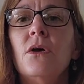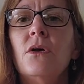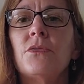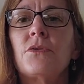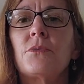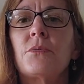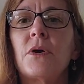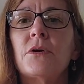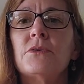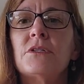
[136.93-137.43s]
The
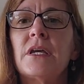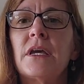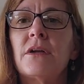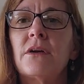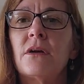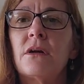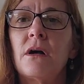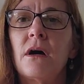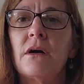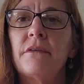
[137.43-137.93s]

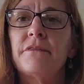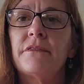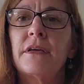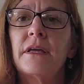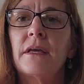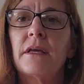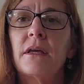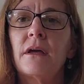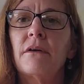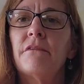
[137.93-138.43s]
rotator cuff
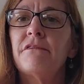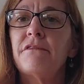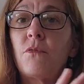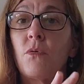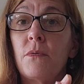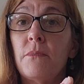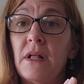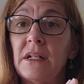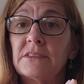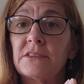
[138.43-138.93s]

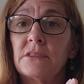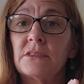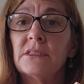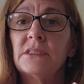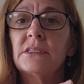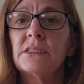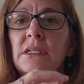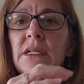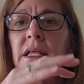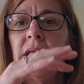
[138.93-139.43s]
4
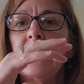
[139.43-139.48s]
muscles,